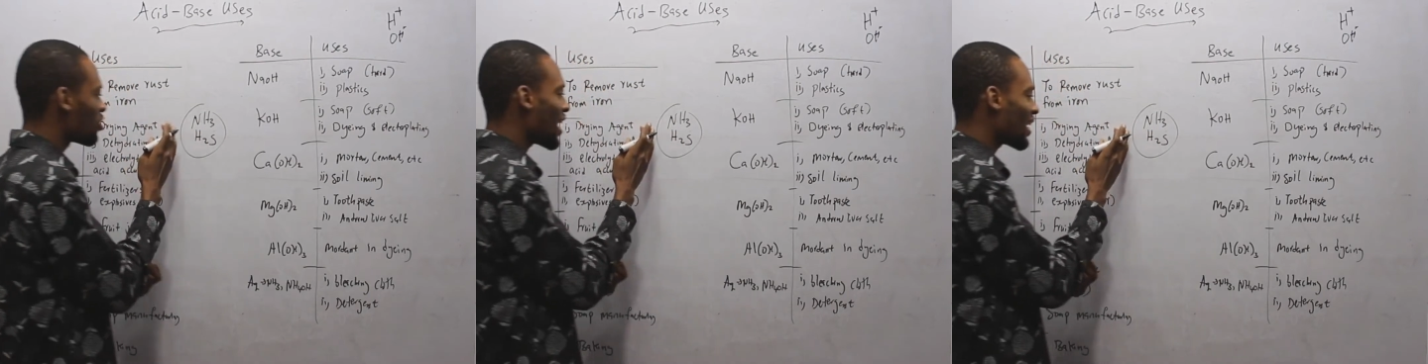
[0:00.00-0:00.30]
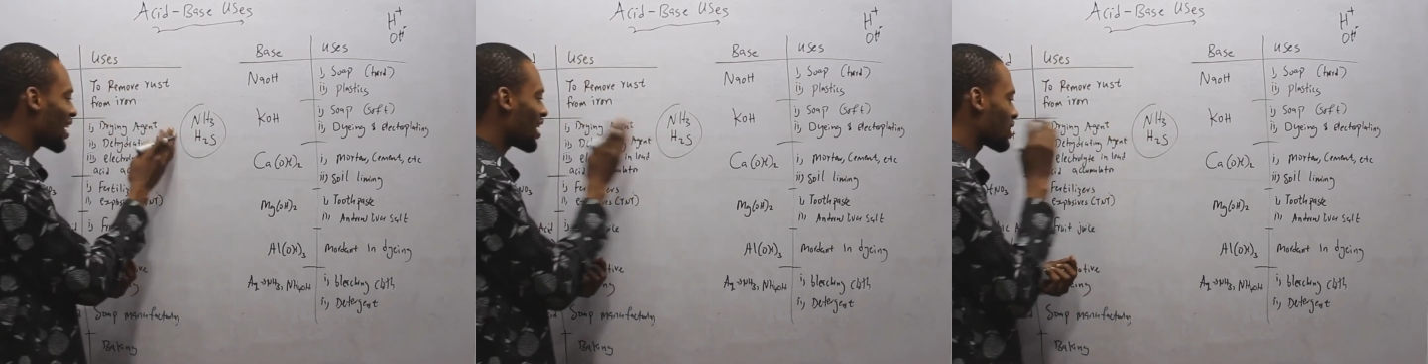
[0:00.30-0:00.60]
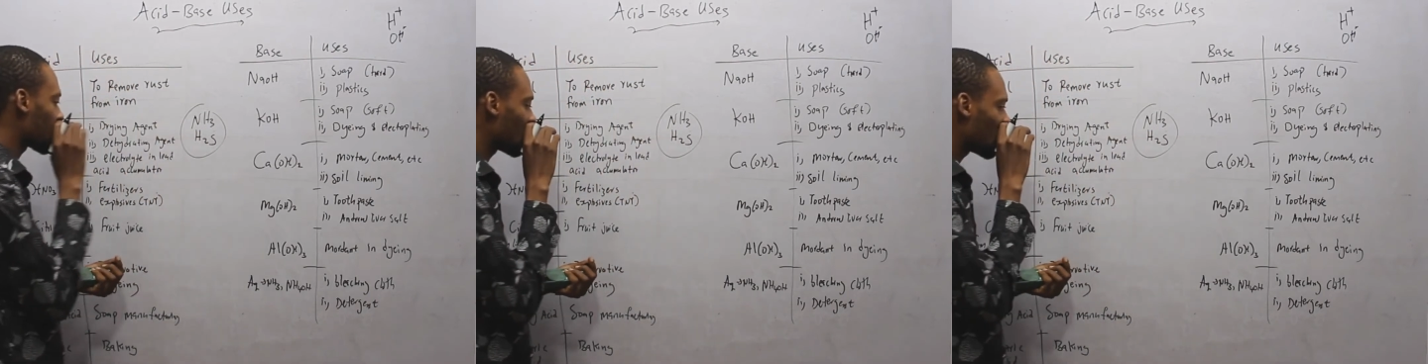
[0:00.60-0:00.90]
dry
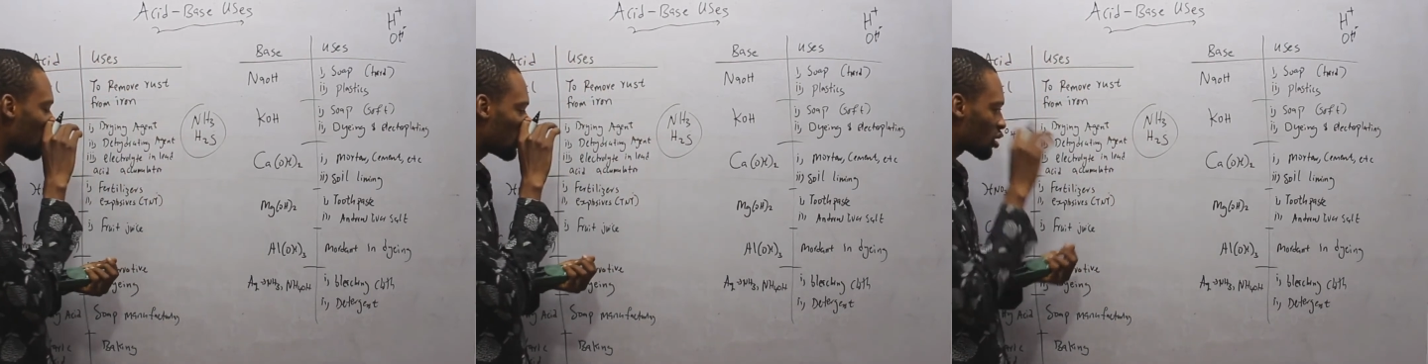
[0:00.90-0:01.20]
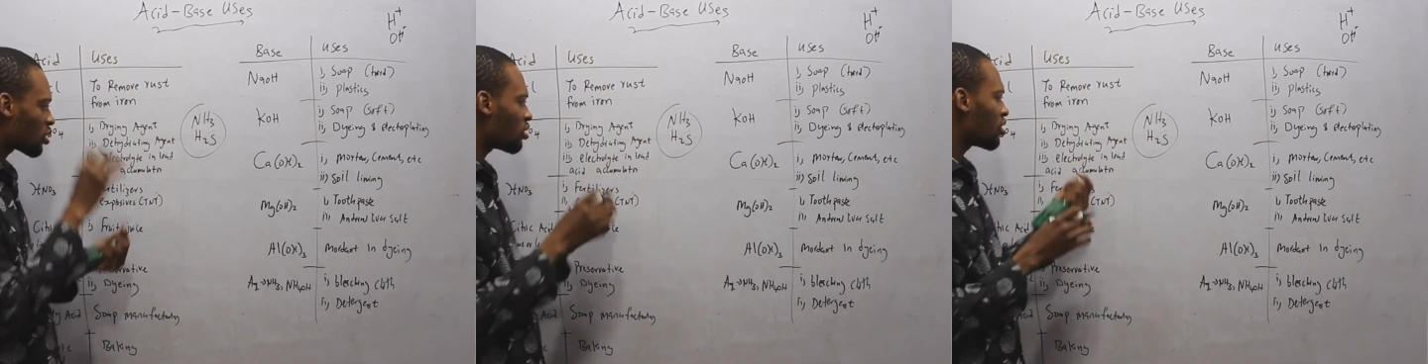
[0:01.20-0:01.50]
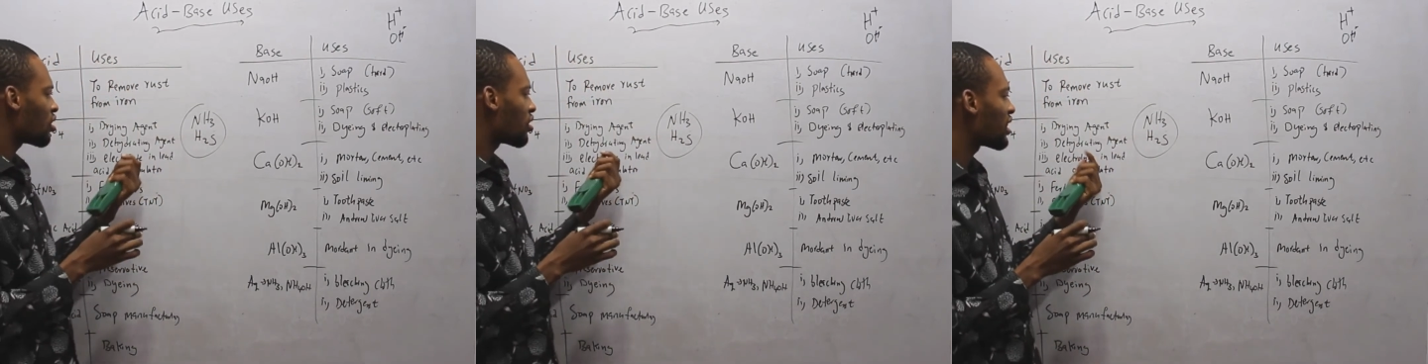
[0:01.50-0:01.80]
gas.
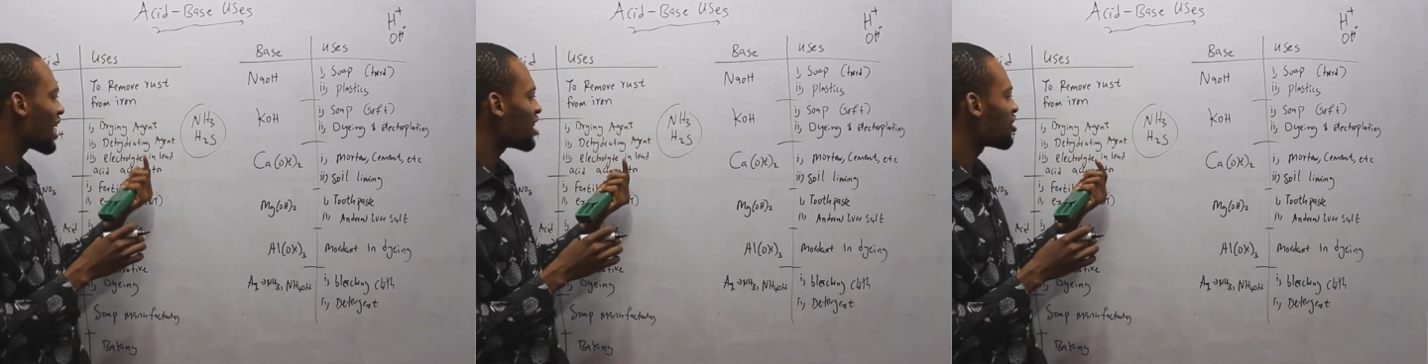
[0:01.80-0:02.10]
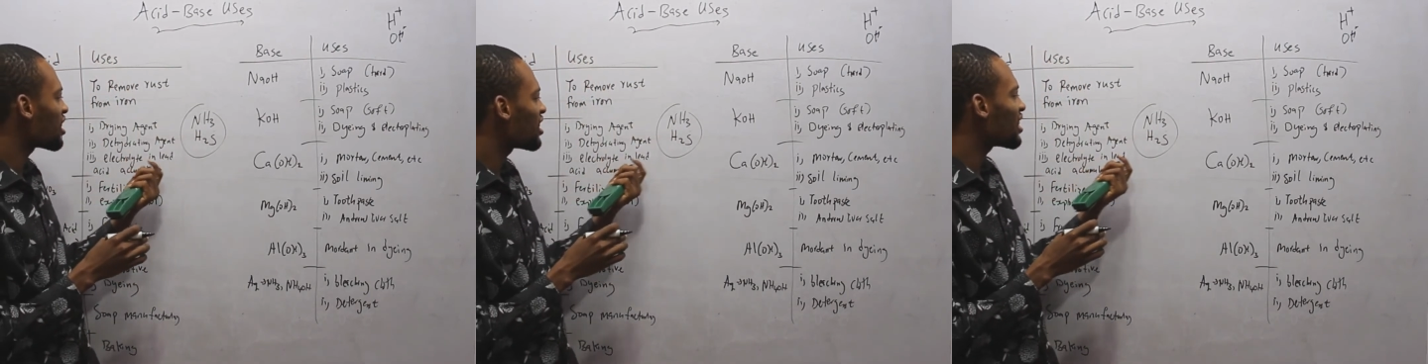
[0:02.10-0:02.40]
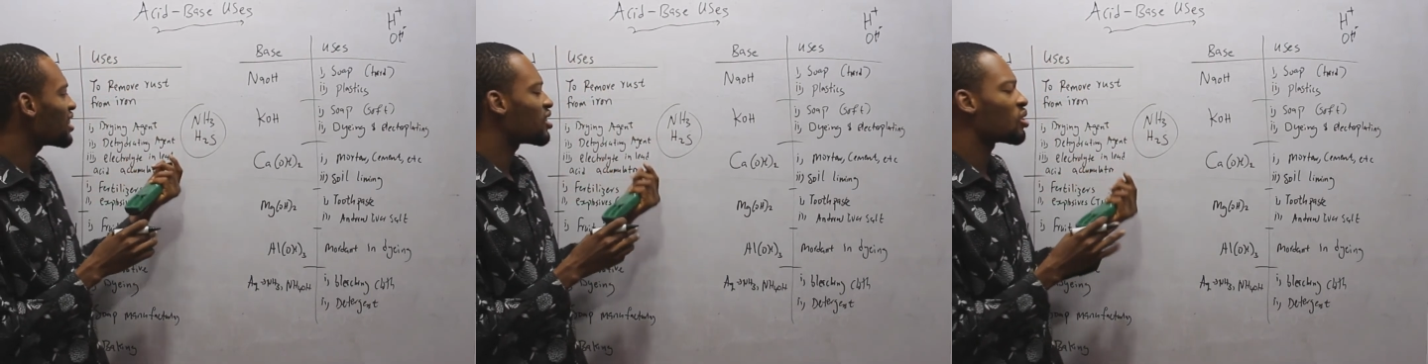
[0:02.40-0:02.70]
So dehydrating
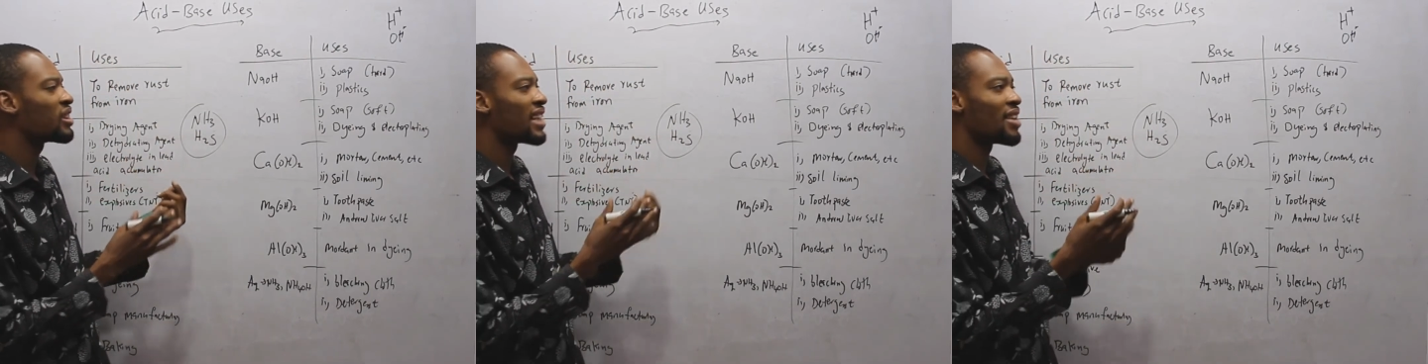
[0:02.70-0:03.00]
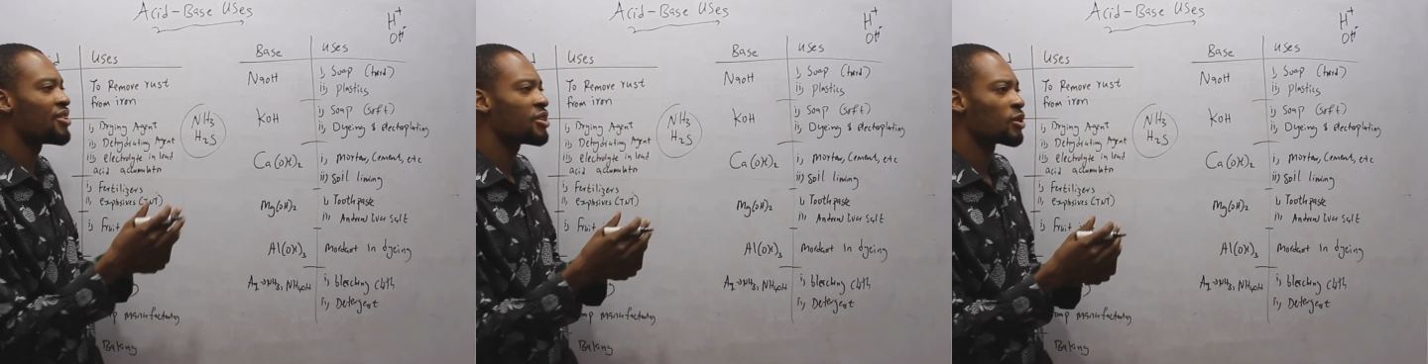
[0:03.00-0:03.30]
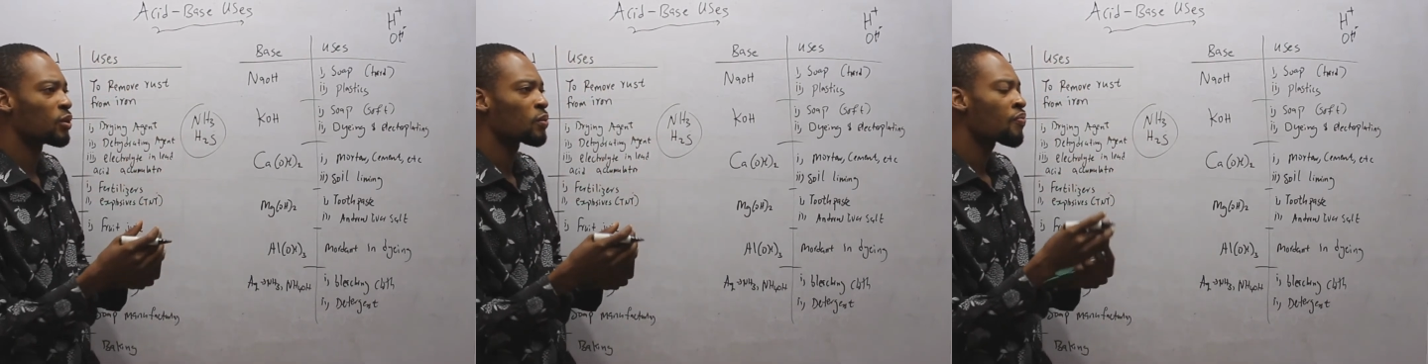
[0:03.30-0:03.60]
agent or
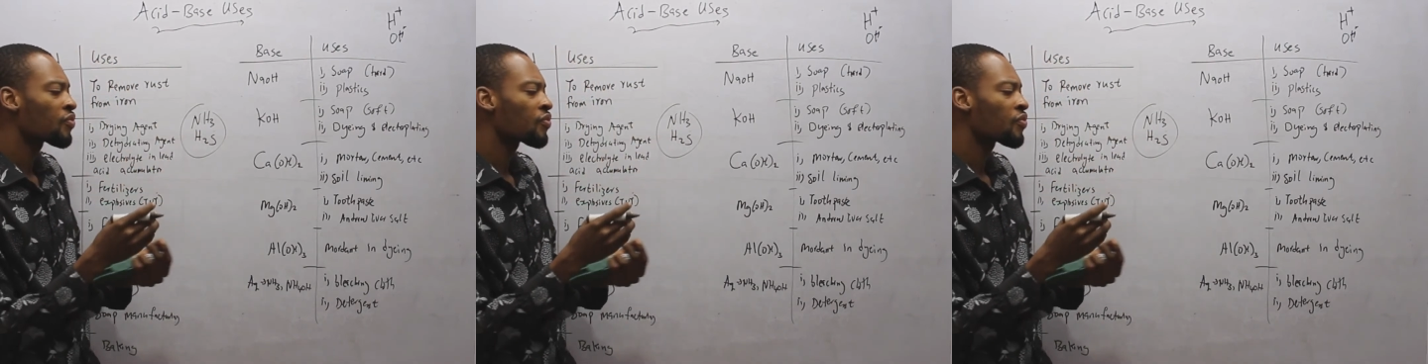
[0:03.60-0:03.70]
dehydration